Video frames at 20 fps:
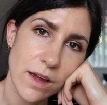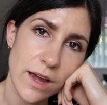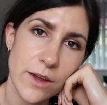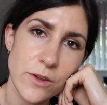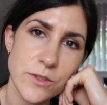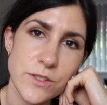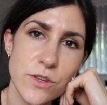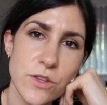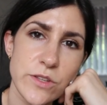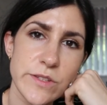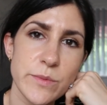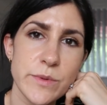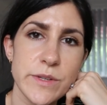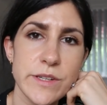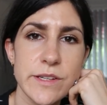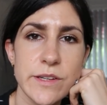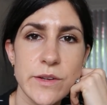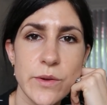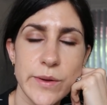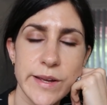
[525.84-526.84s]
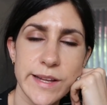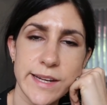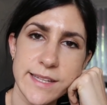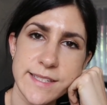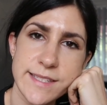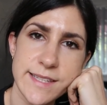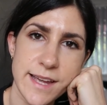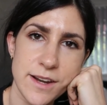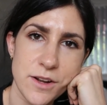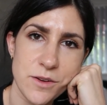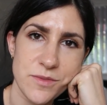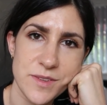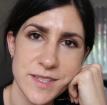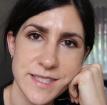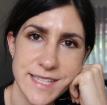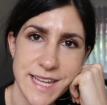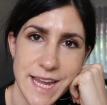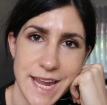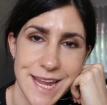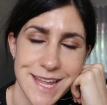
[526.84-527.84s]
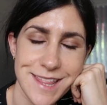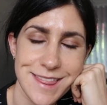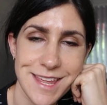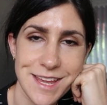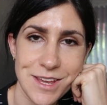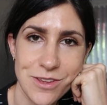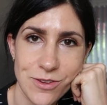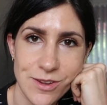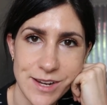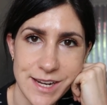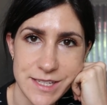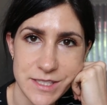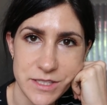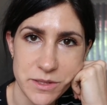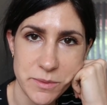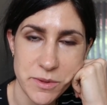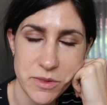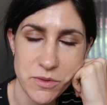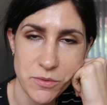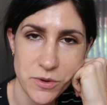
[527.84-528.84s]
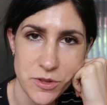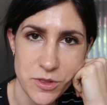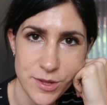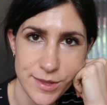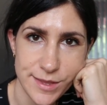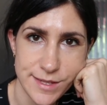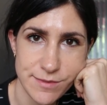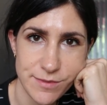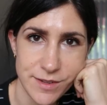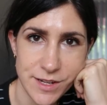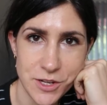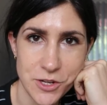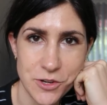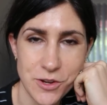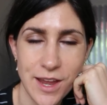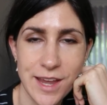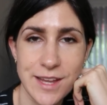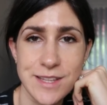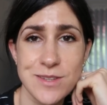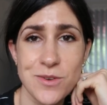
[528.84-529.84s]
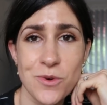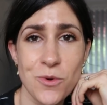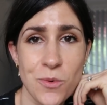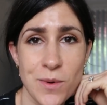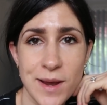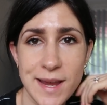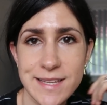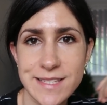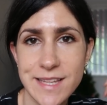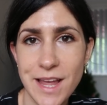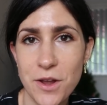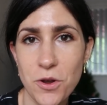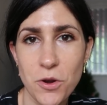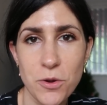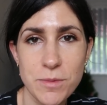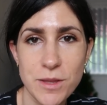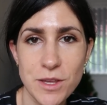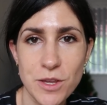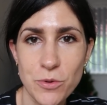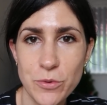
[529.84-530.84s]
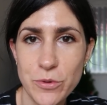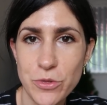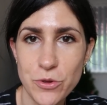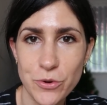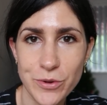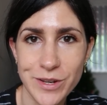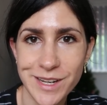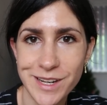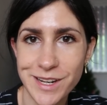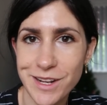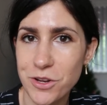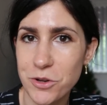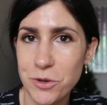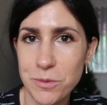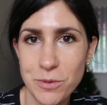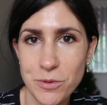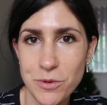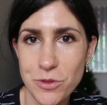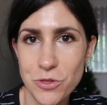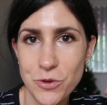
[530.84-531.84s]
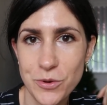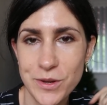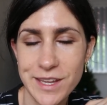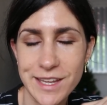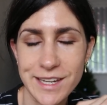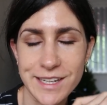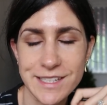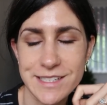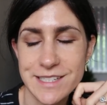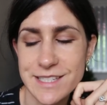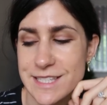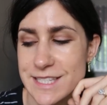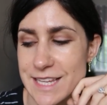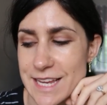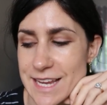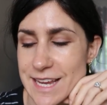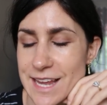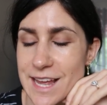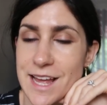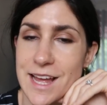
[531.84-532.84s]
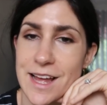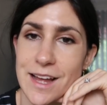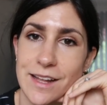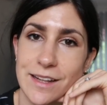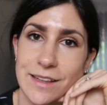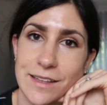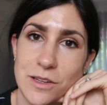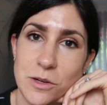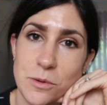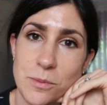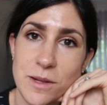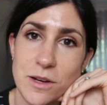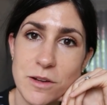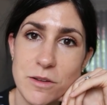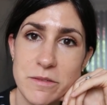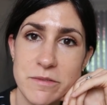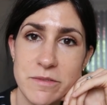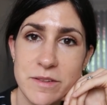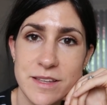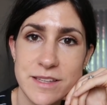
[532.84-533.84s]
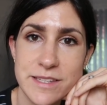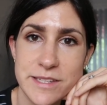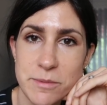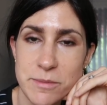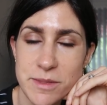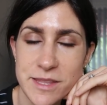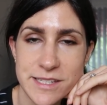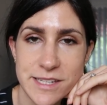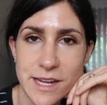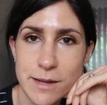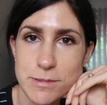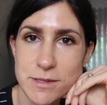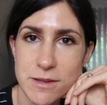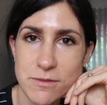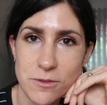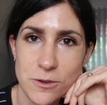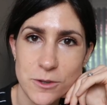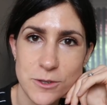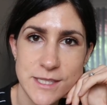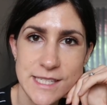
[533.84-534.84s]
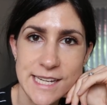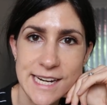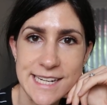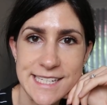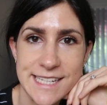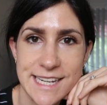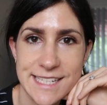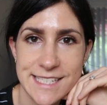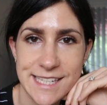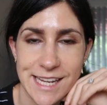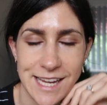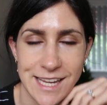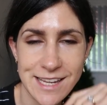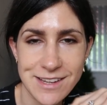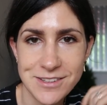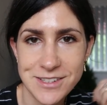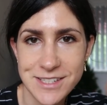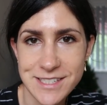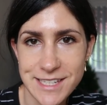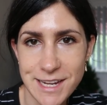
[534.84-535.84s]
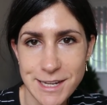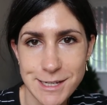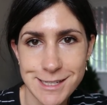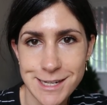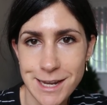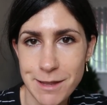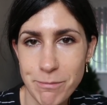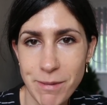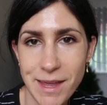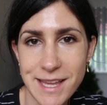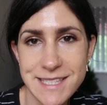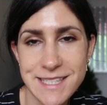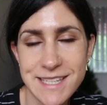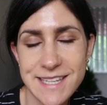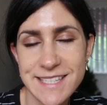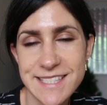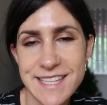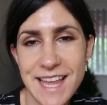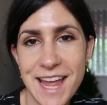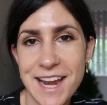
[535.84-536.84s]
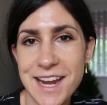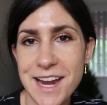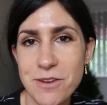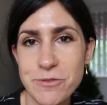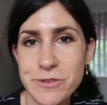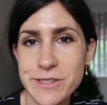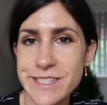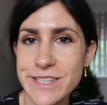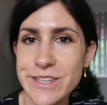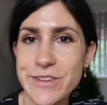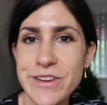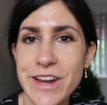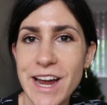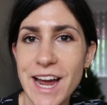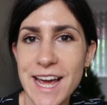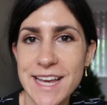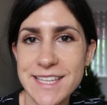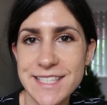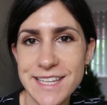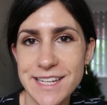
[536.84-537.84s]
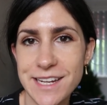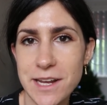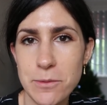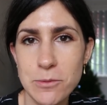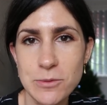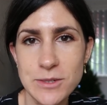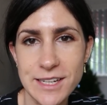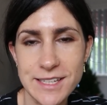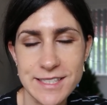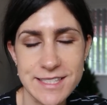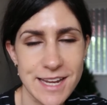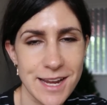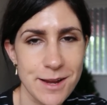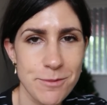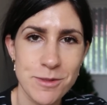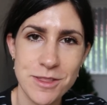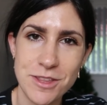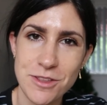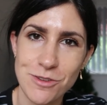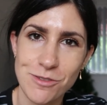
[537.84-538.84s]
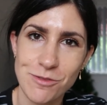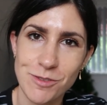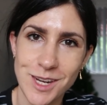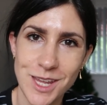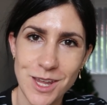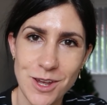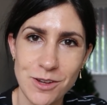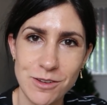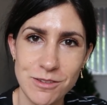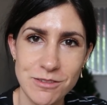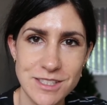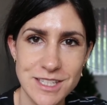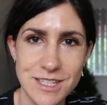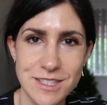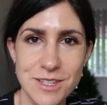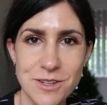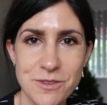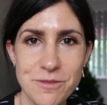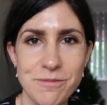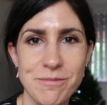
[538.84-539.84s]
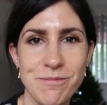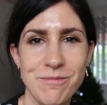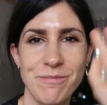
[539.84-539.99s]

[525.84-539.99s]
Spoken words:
I also just wanted to quickly sign off and say thank you guys so much for watching this video. As always, I hope that you enjoyed it. I hope you enjoyed getting to see a little bit of some of the types of foods that I tend to eat on a day-to-day basis, and I will see you guys in a couple days' time with a new video. See you soon.